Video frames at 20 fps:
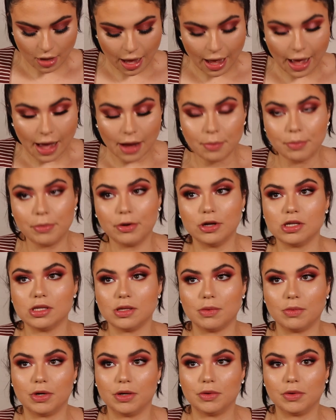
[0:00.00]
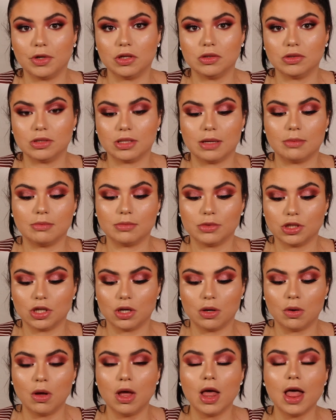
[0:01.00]
I personally wouldn't reuse them.
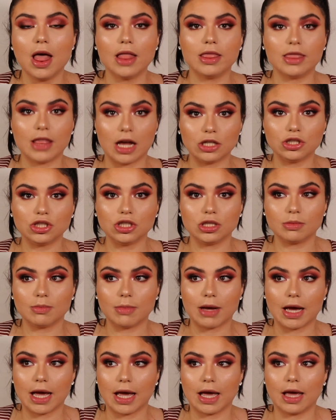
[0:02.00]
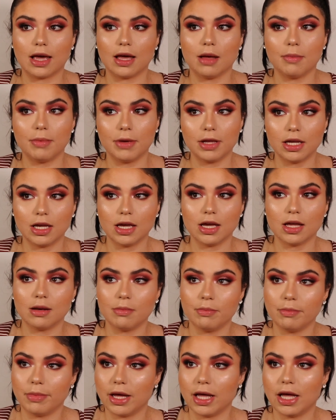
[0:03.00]
So that's just my
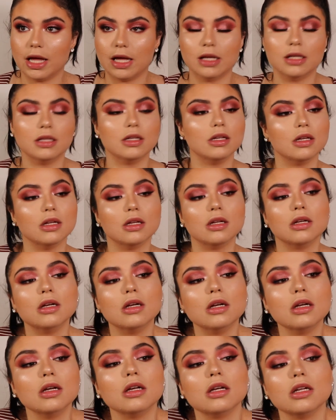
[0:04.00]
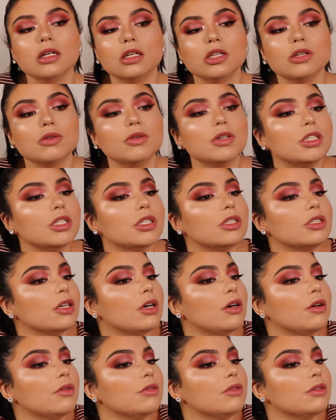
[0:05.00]
opinion, but to each its
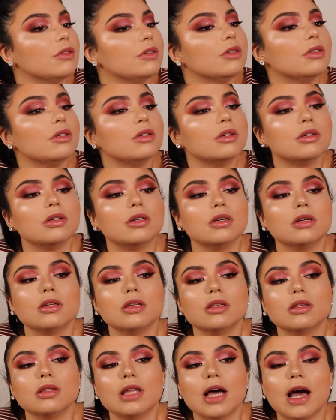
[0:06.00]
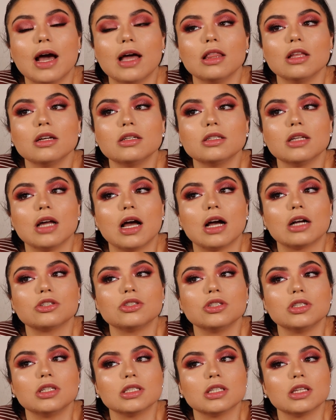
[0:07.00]
own. The eye look
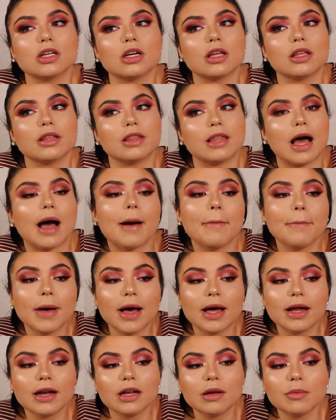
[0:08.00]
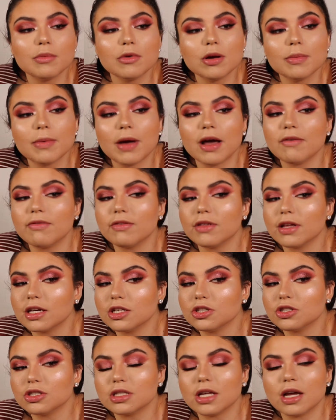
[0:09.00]
actually doesn't look that bad anymore, but I feel like
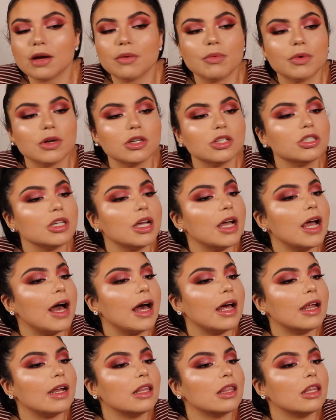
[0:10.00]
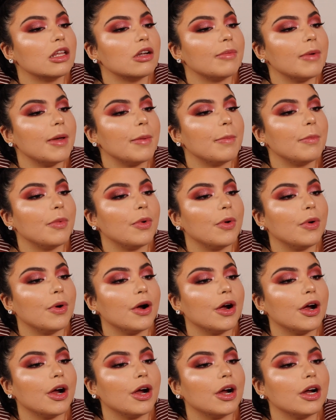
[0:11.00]
it just, I wish it had a little bit
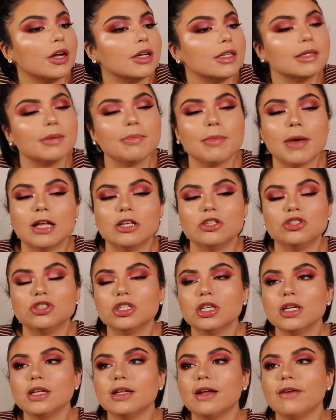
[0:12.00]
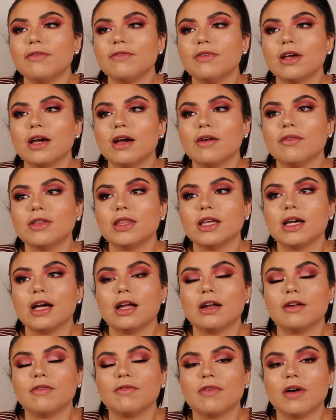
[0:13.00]
more dimension. I feel like everything
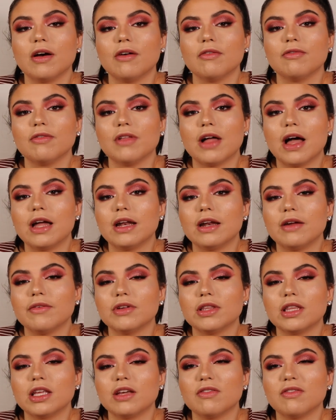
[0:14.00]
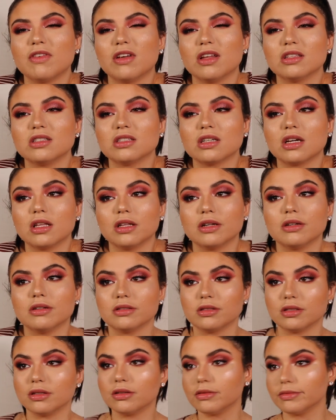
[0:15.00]
kind of fell flat and everything fell together,
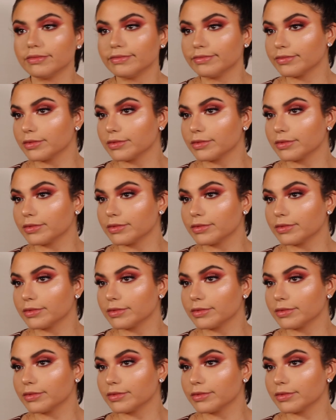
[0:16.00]
so.